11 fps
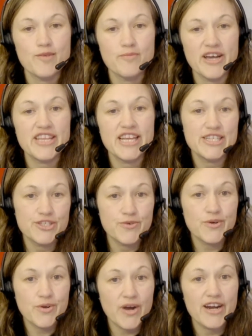but they do
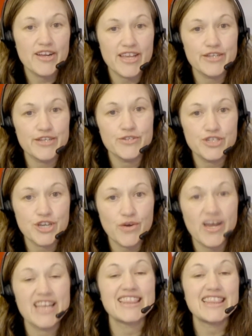require that you show
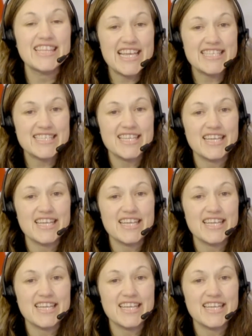at least